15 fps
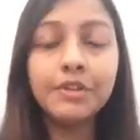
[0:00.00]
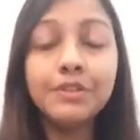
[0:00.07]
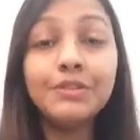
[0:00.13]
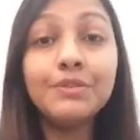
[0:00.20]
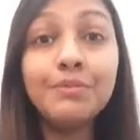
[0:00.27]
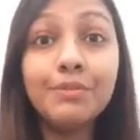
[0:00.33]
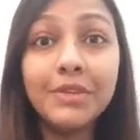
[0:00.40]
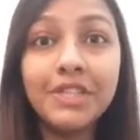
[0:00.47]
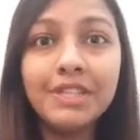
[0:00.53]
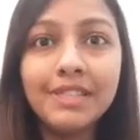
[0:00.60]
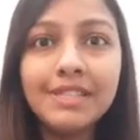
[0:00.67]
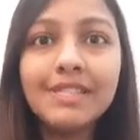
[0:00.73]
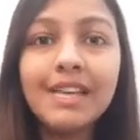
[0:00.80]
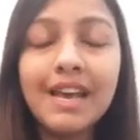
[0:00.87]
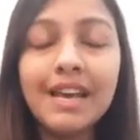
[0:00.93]
So with
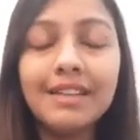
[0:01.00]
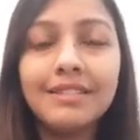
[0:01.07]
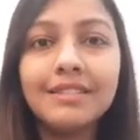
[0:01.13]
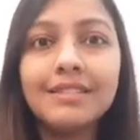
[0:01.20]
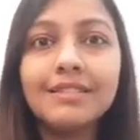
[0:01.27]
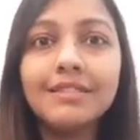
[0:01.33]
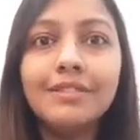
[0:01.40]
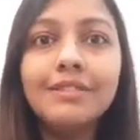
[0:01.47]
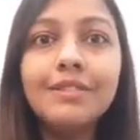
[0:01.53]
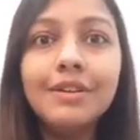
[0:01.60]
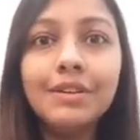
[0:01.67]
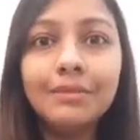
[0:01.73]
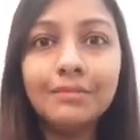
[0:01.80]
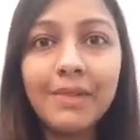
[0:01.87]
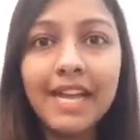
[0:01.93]
this answer,
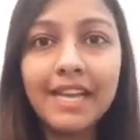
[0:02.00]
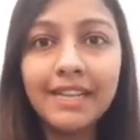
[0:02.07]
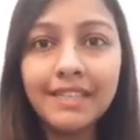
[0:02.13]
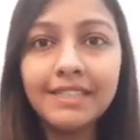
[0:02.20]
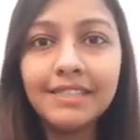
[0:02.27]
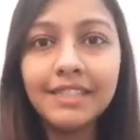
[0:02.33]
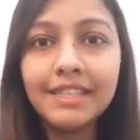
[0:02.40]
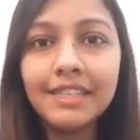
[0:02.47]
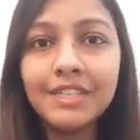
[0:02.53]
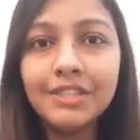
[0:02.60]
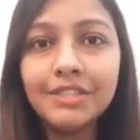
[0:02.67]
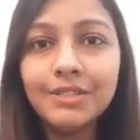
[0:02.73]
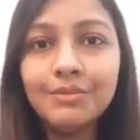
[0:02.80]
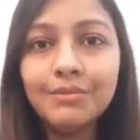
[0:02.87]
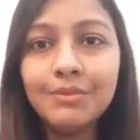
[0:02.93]
the
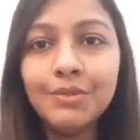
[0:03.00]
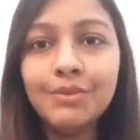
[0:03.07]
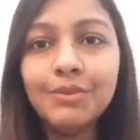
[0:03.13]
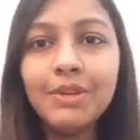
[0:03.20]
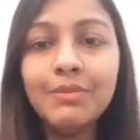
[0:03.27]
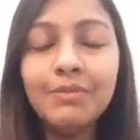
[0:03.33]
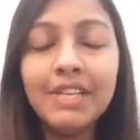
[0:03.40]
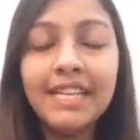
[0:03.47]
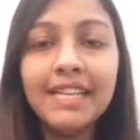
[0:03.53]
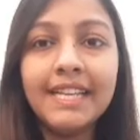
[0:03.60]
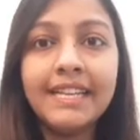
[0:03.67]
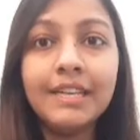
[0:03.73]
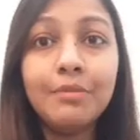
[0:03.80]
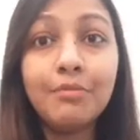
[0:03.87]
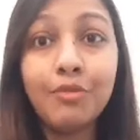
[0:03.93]
interviewer will
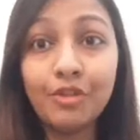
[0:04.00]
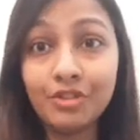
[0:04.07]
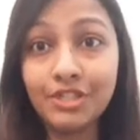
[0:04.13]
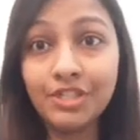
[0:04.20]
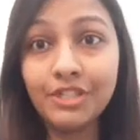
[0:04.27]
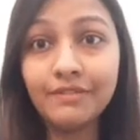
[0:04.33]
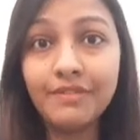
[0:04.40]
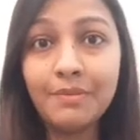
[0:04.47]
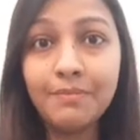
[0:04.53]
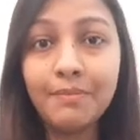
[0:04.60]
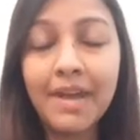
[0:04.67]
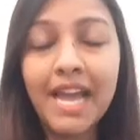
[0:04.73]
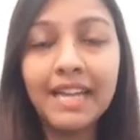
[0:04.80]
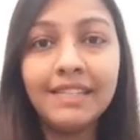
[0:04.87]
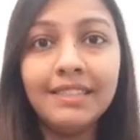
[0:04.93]
get a positive
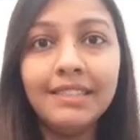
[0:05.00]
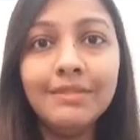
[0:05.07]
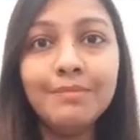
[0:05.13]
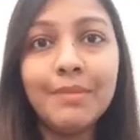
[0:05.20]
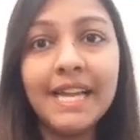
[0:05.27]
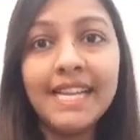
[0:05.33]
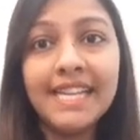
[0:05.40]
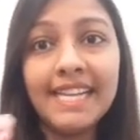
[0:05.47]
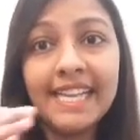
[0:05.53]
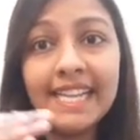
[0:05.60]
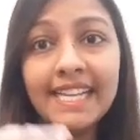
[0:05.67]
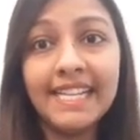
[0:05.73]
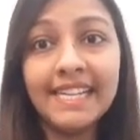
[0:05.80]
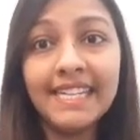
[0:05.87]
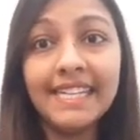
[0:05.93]
impact. My
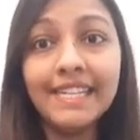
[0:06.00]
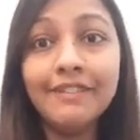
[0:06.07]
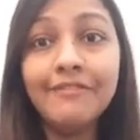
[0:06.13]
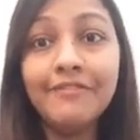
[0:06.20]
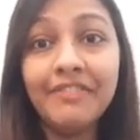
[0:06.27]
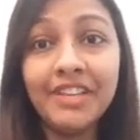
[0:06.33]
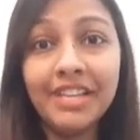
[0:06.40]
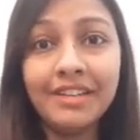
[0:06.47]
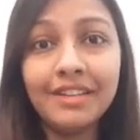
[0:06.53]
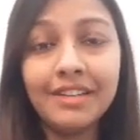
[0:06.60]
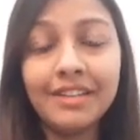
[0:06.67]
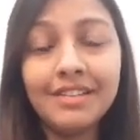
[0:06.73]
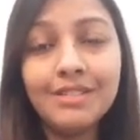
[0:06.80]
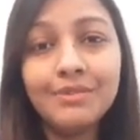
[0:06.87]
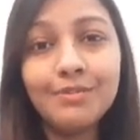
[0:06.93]
negative
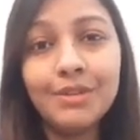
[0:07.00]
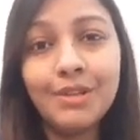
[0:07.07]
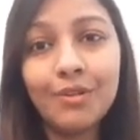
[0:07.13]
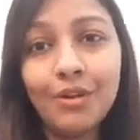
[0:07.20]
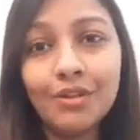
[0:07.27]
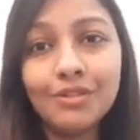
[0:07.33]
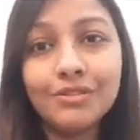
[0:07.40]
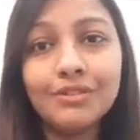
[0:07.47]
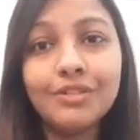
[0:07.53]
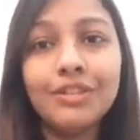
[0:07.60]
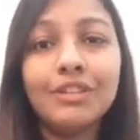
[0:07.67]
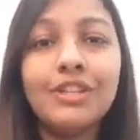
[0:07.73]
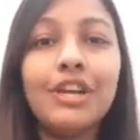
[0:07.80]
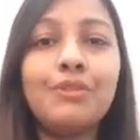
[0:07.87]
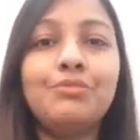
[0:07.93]
weakness will also
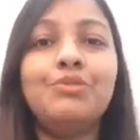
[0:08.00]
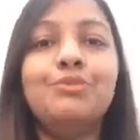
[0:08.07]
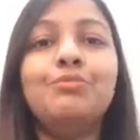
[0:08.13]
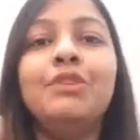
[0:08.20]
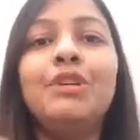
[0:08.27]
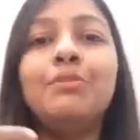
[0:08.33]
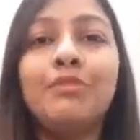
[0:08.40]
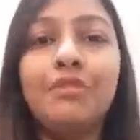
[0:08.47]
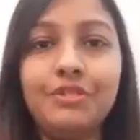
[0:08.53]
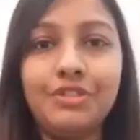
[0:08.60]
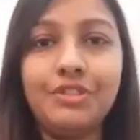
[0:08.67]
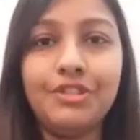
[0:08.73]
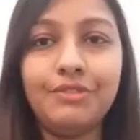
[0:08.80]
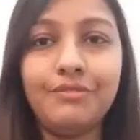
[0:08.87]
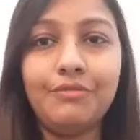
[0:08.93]
turn out to be a
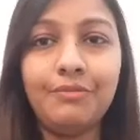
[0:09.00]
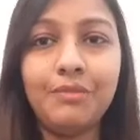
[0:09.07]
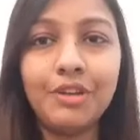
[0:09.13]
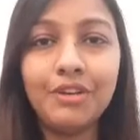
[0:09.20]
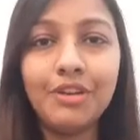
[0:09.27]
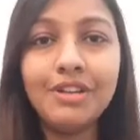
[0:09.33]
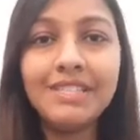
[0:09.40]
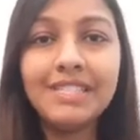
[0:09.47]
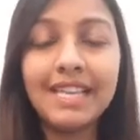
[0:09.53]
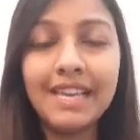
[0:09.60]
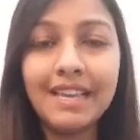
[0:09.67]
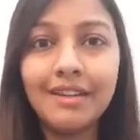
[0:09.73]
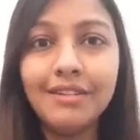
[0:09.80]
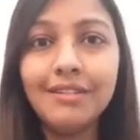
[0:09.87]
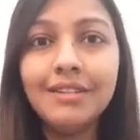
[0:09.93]
positive, because
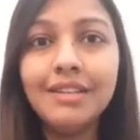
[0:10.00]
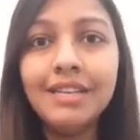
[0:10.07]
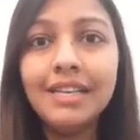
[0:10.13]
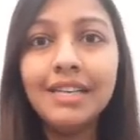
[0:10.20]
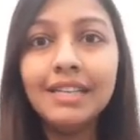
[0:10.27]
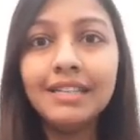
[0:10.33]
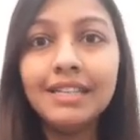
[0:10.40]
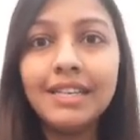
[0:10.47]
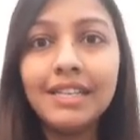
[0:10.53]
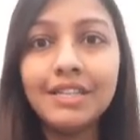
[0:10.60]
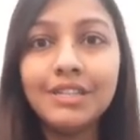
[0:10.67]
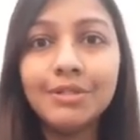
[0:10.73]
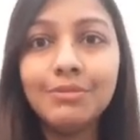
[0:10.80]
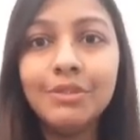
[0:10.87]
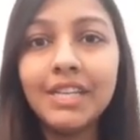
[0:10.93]
here the
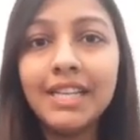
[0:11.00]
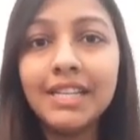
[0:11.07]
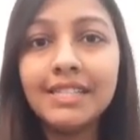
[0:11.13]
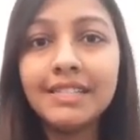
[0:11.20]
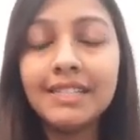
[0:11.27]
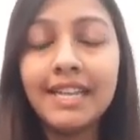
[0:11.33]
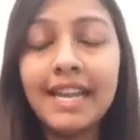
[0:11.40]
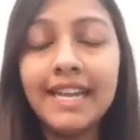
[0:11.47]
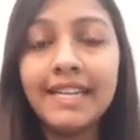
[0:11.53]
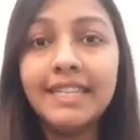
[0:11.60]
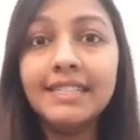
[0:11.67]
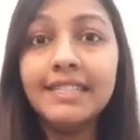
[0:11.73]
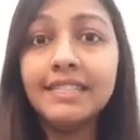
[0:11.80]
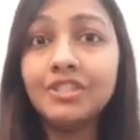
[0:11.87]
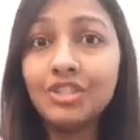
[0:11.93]
interviewer gets an
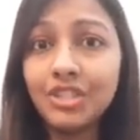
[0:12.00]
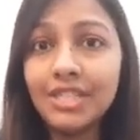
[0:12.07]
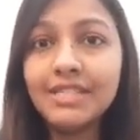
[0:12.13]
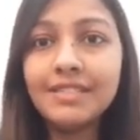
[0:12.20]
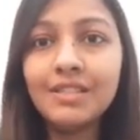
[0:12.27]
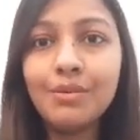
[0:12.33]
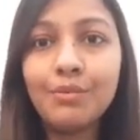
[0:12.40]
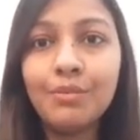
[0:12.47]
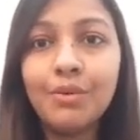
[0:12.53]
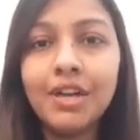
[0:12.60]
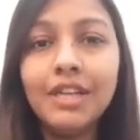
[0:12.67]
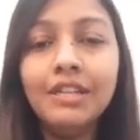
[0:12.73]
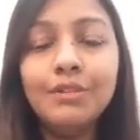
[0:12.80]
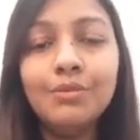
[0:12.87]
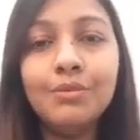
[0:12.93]
idea that she's the
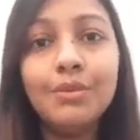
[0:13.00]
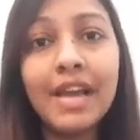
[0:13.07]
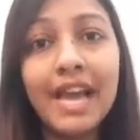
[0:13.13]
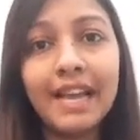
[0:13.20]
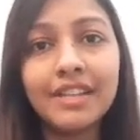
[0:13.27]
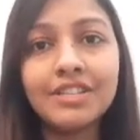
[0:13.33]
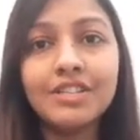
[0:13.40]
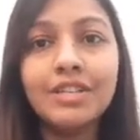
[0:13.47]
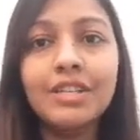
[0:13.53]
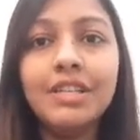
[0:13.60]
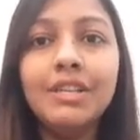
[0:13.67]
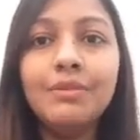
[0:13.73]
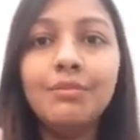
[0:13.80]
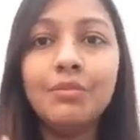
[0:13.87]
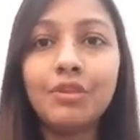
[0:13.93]
one who
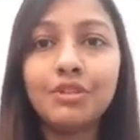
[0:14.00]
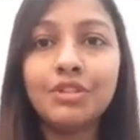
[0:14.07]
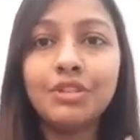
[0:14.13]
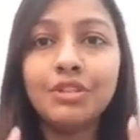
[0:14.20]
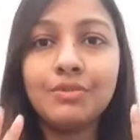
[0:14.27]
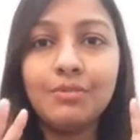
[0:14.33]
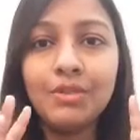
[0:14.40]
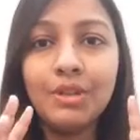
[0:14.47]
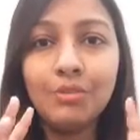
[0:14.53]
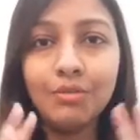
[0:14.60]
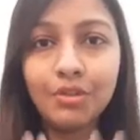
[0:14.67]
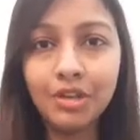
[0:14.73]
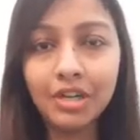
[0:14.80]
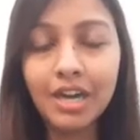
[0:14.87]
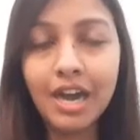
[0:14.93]
actually will
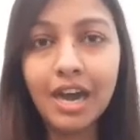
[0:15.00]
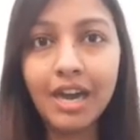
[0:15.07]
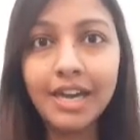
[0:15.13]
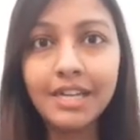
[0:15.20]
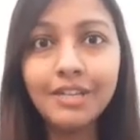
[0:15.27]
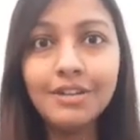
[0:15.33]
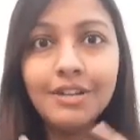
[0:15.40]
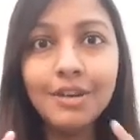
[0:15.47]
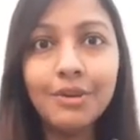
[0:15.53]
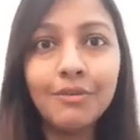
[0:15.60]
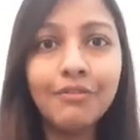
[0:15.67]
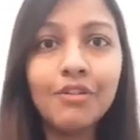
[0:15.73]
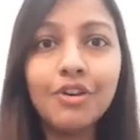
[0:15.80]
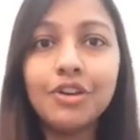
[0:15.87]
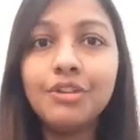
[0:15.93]
work hard
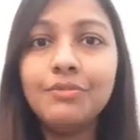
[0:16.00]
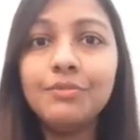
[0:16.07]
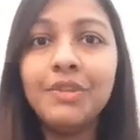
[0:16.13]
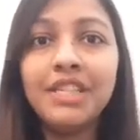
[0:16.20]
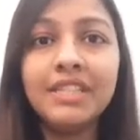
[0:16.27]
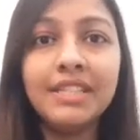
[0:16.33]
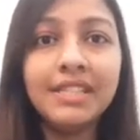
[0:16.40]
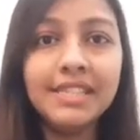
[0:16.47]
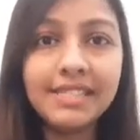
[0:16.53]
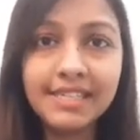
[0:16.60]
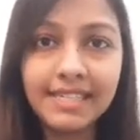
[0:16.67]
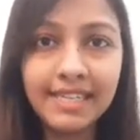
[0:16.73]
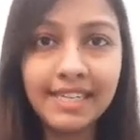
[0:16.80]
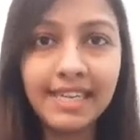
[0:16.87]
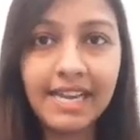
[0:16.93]
for meeting his
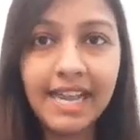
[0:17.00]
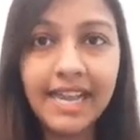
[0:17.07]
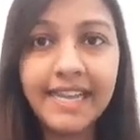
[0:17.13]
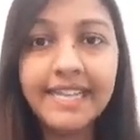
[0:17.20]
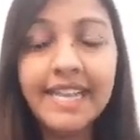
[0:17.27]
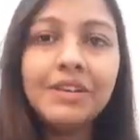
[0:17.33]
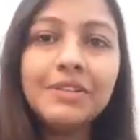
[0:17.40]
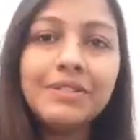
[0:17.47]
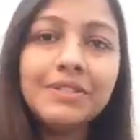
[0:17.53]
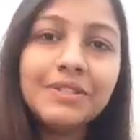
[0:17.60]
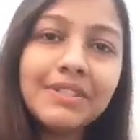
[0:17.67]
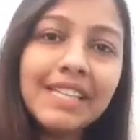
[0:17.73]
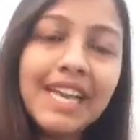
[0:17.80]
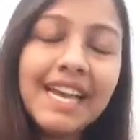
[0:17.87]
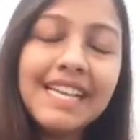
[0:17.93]
deadline.
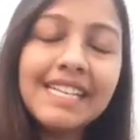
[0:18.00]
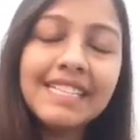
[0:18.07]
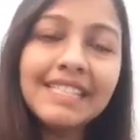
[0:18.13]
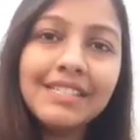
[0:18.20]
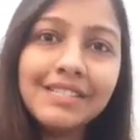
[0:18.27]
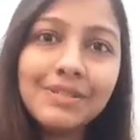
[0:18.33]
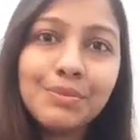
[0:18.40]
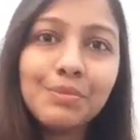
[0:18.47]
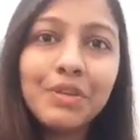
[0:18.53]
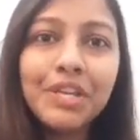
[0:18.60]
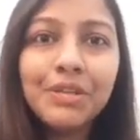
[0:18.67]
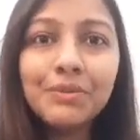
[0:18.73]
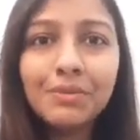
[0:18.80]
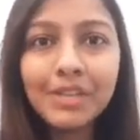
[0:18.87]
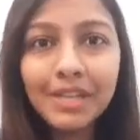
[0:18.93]
So yeah, in this way
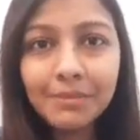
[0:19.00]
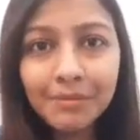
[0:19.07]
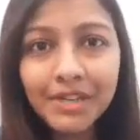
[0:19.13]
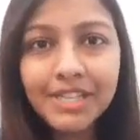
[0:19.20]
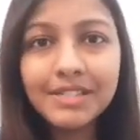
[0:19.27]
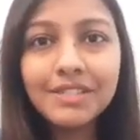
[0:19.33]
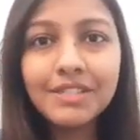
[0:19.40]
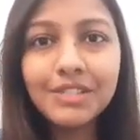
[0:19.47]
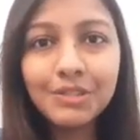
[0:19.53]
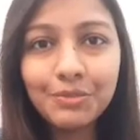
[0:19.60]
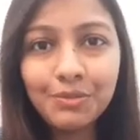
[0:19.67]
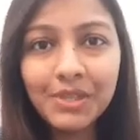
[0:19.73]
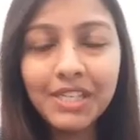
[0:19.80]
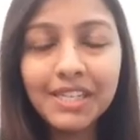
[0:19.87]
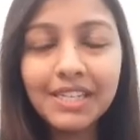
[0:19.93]
you can present your
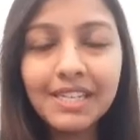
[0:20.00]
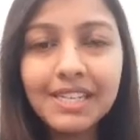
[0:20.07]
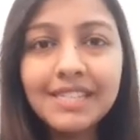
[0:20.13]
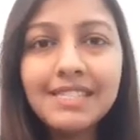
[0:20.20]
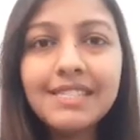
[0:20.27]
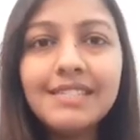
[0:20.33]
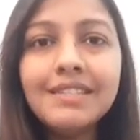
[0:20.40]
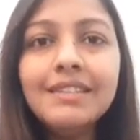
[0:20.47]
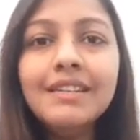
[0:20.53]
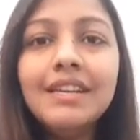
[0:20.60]
weakness